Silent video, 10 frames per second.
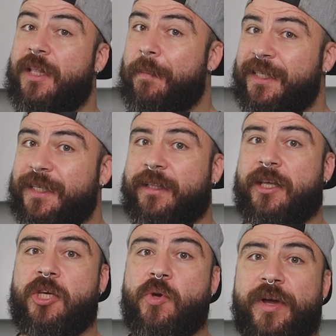in the basket,
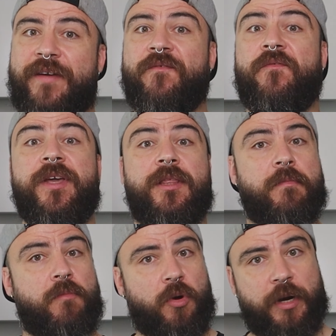you can fit
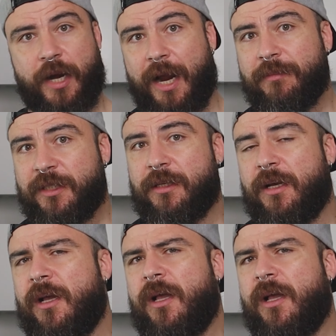more grams,